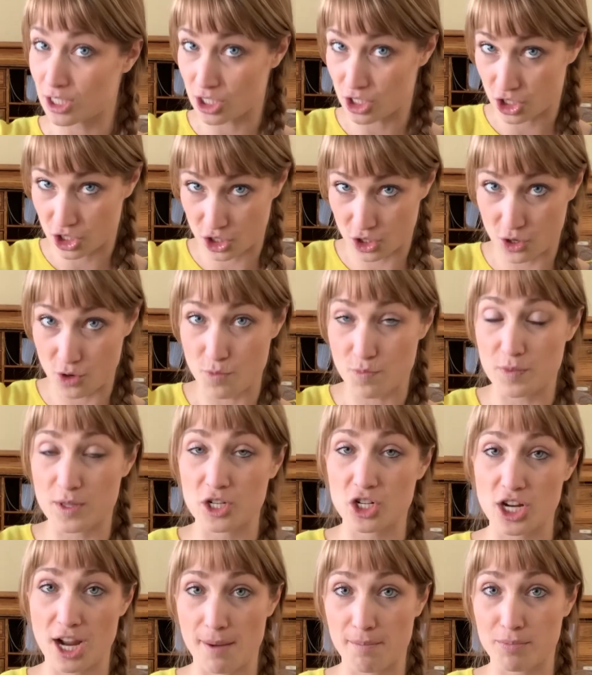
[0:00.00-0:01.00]
to scoop the
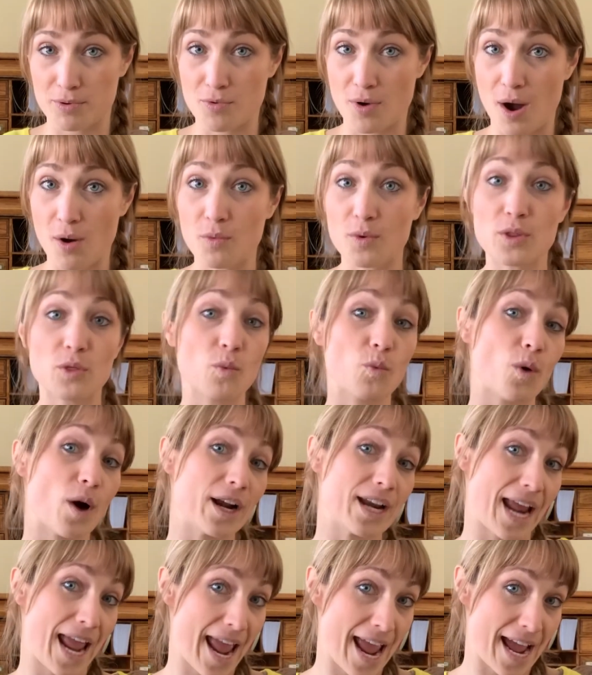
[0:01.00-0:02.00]
shampoo out with
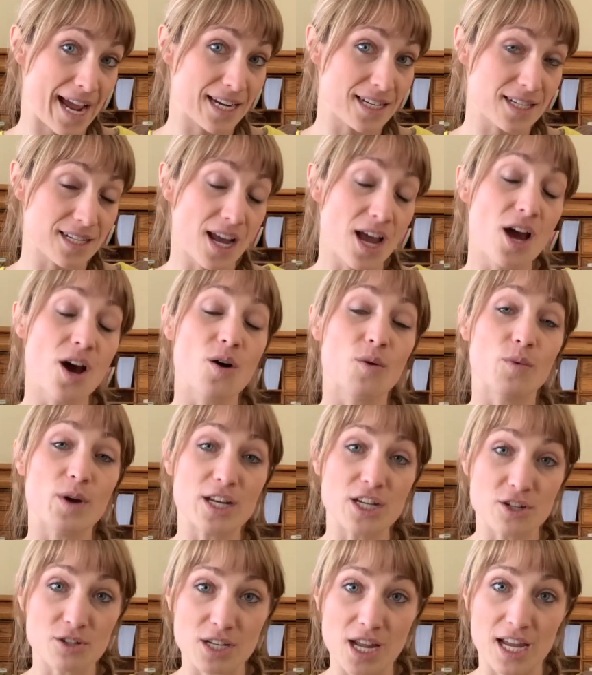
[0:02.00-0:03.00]
one hand
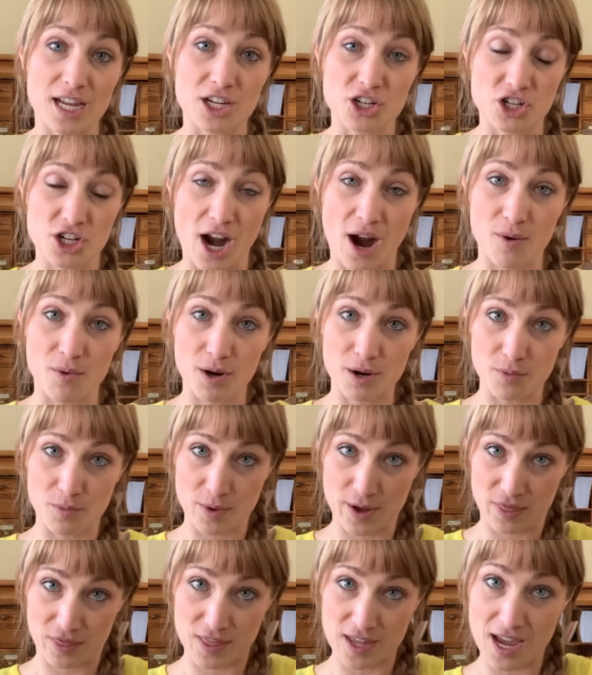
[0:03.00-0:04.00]
when you take a shower
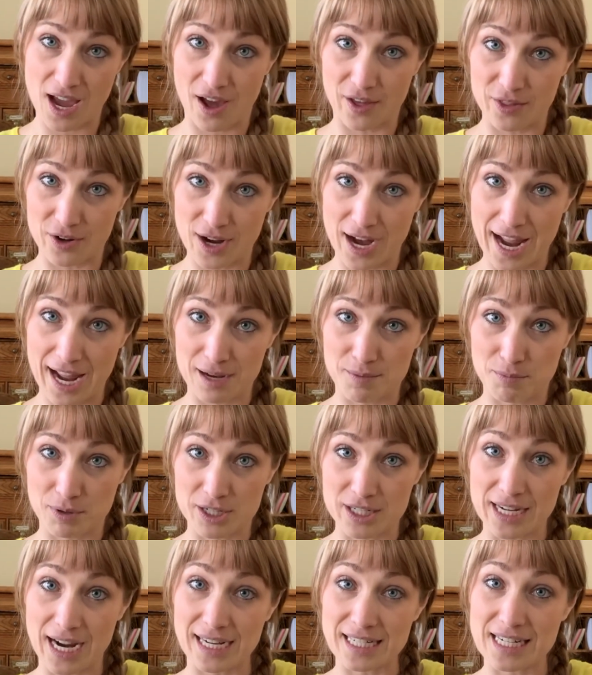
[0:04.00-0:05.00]
with the other hand
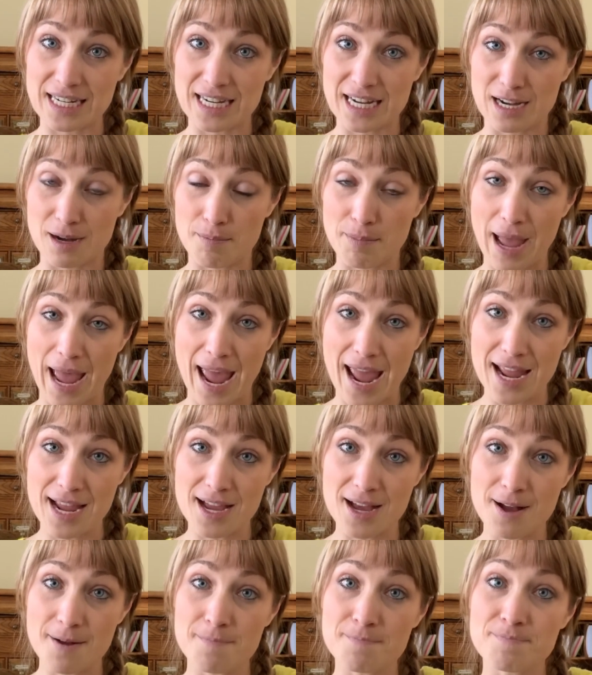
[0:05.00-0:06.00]
protected in a
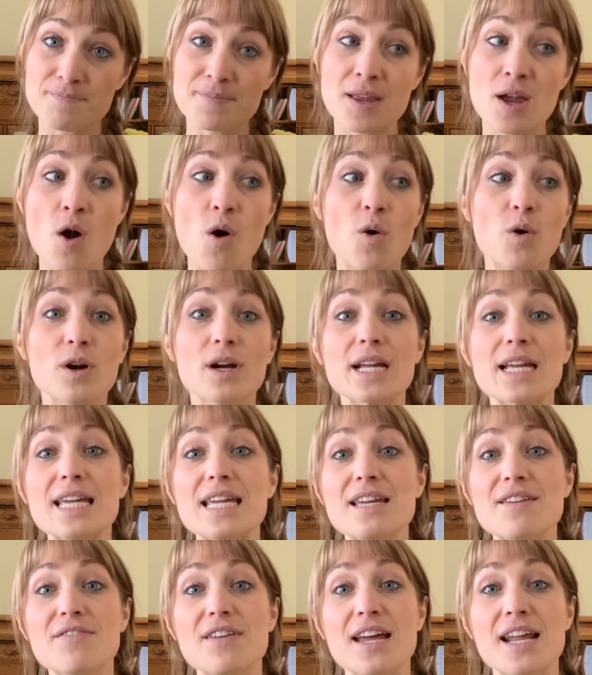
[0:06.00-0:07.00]
bag. Or
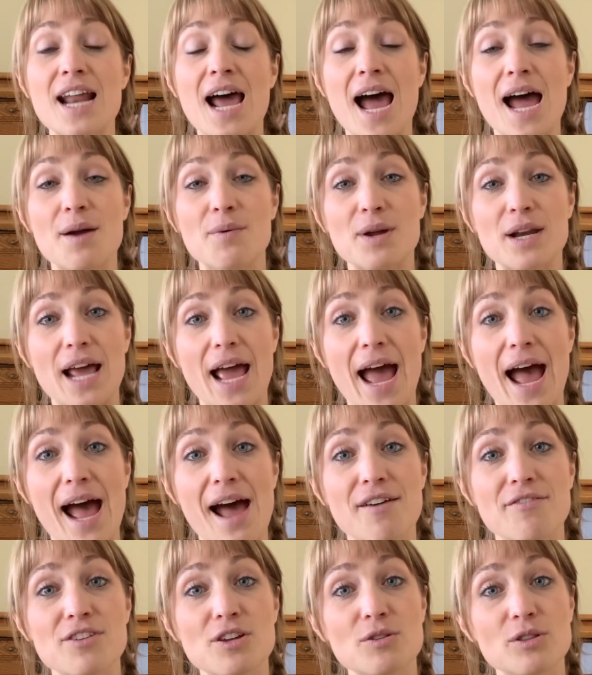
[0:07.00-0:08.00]
even I would
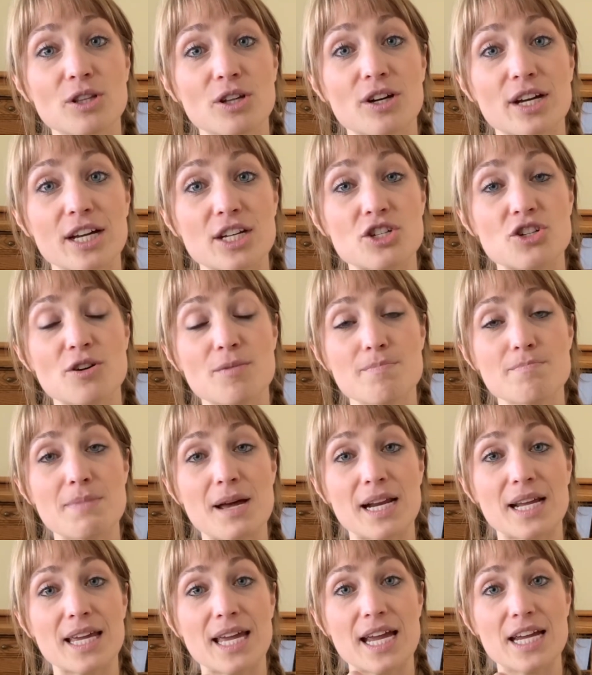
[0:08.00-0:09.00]
have you look at your
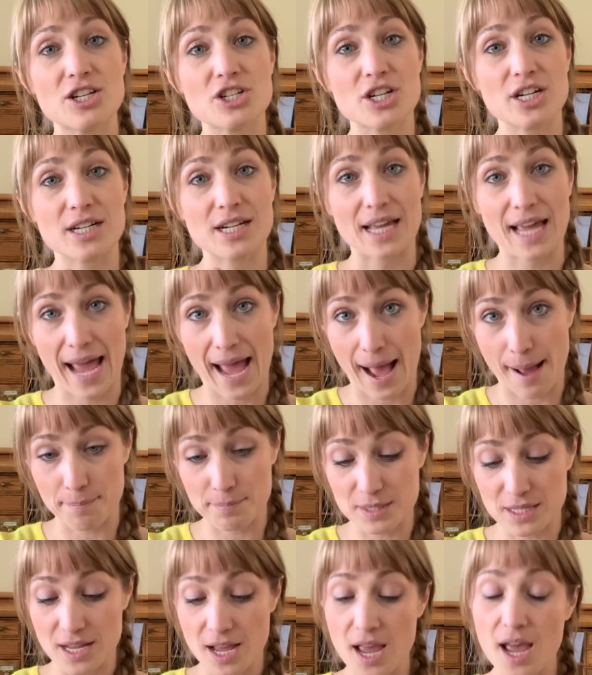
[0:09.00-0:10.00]
medication caps.